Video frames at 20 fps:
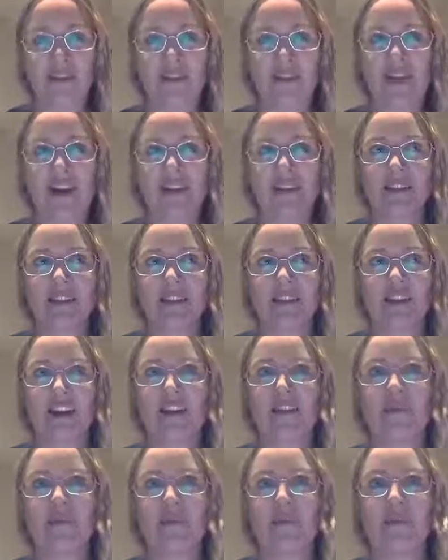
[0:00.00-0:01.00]
that
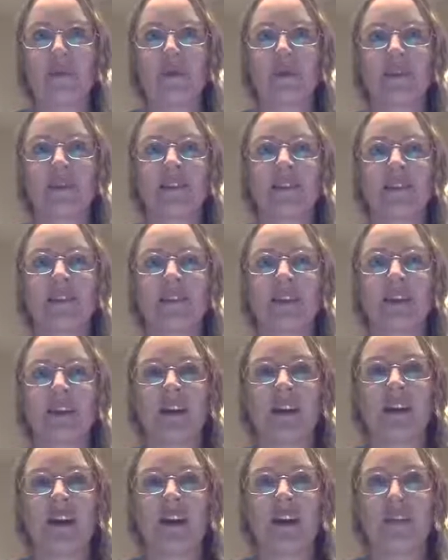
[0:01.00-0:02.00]
staff members
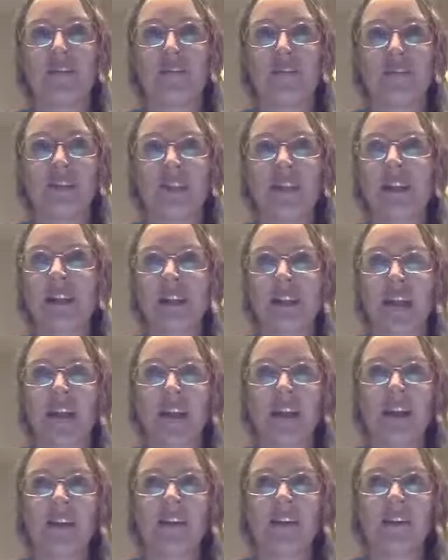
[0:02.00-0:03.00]
are
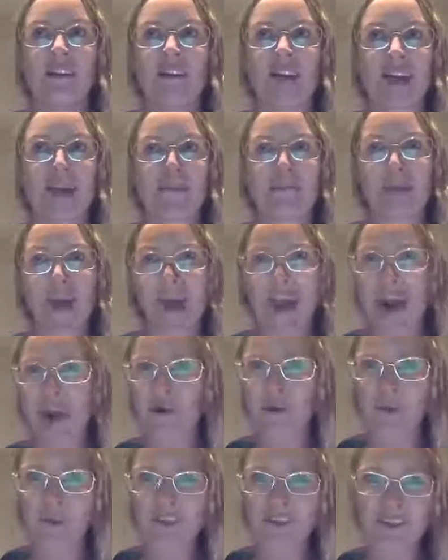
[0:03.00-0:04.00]
feeling
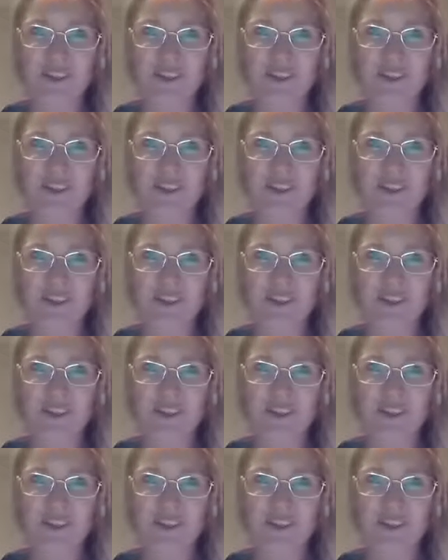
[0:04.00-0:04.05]
empowered to